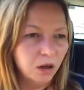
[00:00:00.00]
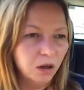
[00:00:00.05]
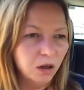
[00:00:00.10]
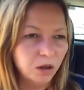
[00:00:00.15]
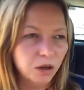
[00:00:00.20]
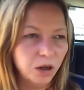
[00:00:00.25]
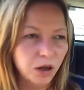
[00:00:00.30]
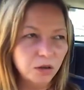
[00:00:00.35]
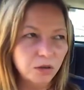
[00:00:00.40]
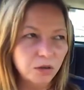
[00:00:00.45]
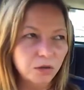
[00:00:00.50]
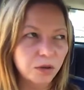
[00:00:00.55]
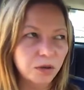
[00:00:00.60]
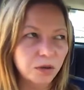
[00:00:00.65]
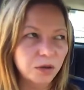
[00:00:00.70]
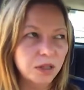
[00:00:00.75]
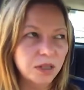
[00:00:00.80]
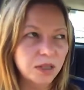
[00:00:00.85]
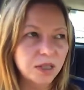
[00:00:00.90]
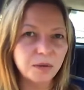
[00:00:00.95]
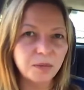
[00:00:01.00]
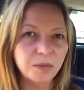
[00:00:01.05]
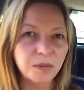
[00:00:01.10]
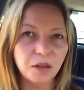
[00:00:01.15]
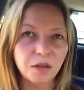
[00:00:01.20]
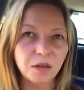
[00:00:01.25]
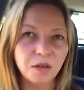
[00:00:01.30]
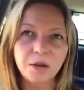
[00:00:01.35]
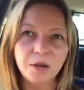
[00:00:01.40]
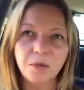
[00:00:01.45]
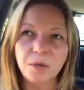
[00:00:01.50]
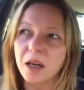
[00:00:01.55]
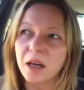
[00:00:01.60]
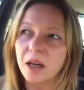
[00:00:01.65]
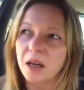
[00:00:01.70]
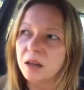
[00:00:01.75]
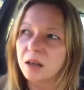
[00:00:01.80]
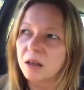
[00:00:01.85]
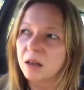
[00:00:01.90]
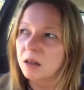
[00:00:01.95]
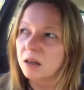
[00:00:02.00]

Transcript: who go through the similar thing where